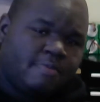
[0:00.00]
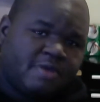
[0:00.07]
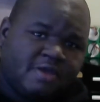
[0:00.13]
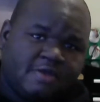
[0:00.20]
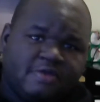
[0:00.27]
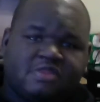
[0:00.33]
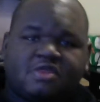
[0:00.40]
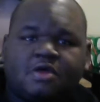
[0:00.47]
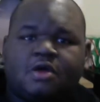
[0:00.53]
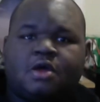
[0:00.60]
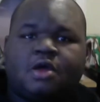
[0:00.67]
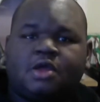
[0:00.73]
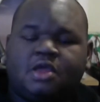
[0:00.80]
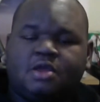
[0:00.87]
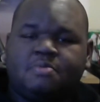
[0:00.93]
He's
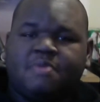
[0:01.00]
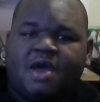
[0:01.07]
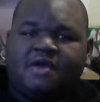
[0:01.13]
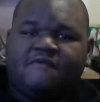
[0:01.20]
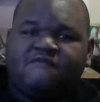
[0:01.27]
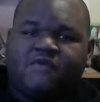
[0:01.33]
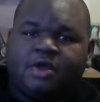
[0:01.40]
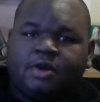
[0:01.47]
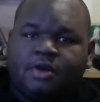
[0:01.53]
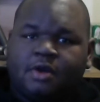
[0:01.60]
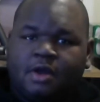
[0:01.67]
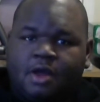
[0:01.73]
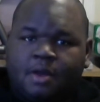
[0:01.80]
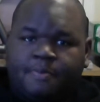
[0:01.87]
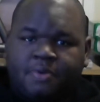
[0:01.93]
a e-bike
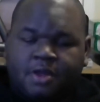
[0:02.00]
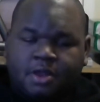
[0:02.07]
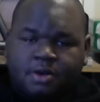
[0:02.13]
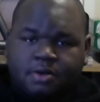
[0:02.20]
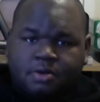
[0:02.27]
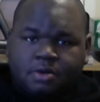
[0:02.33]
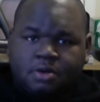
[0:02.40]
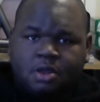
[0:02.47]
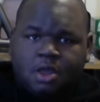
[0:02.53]
vendor up in